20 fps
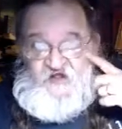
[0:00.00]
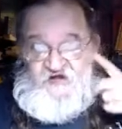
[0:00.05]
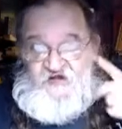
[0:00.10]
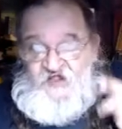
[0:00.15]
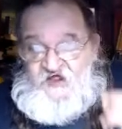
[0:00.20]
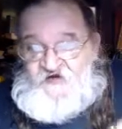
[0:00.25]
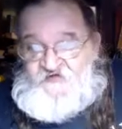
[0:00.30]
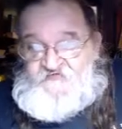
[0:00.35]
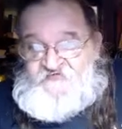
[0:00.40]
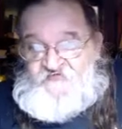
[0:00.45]
had a
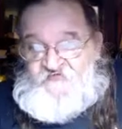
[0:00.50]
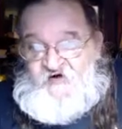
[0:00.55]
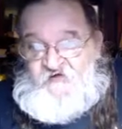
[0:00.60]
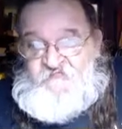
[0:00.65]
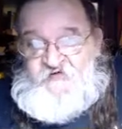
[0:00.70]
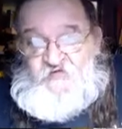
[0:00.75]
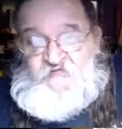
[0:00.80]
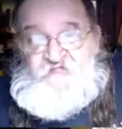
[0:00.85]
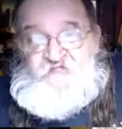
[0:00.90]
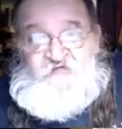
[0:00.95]
lot of
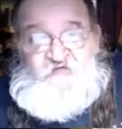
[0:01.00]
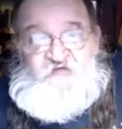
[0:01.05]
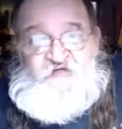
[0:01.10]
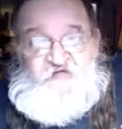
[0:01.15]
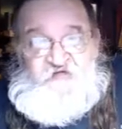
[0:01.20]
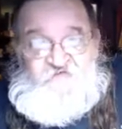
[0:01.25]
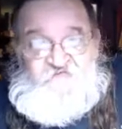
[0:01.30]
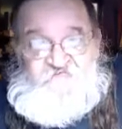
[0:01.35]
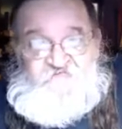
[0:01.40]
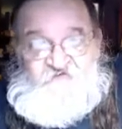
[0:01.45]
trouble
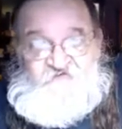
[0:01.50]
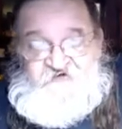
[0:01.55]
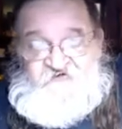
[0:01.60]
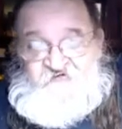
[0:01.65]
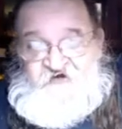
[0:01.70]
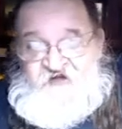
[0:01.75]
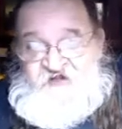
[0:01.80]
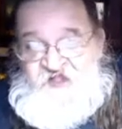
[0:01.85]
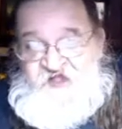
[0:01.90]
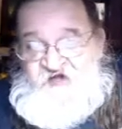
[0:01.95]

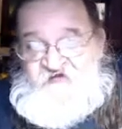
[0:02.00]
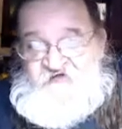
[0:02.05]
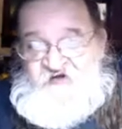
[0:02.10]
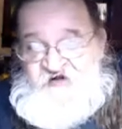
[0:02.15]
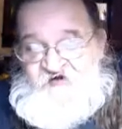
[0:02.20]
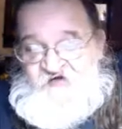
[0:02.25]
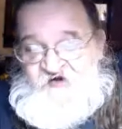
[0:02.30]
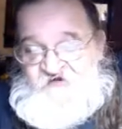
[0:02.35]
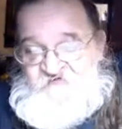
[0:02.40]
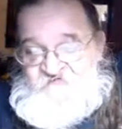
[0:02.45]
figuring out
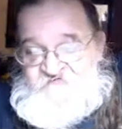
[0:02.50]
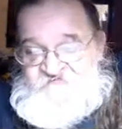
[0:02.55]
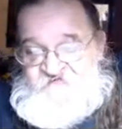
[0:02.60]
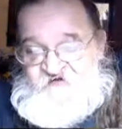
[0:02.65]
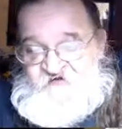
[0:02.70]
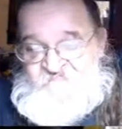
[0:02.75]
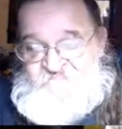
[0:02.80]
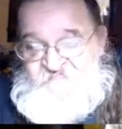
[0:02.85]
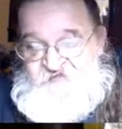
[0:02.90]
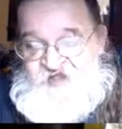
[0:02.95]
how I was
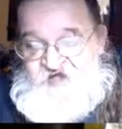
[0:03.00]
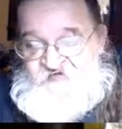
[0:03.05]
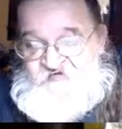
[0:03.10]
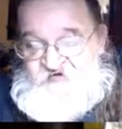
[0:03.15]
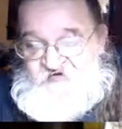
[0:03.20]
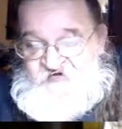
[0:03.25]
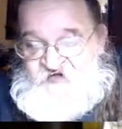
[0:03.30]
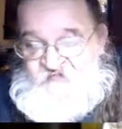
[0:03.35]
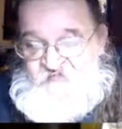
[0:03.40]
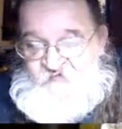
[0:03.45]
going to
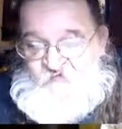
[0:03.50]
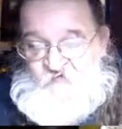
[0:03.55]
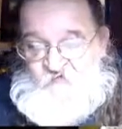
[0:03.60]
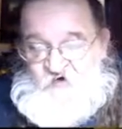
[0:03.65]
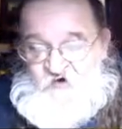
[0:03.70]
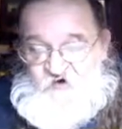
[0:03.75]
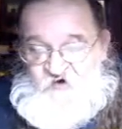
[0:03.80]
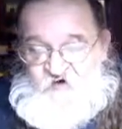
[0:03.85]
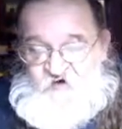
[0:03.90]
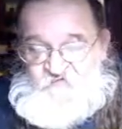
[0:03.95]
mount it on the
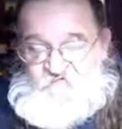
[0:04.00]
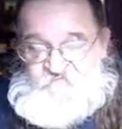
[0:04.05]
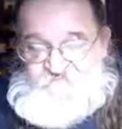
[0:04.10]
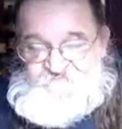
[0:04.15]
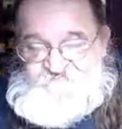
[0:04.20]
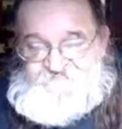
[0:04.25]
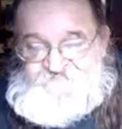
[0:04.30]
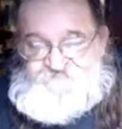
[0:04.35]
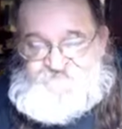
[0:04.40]
wall.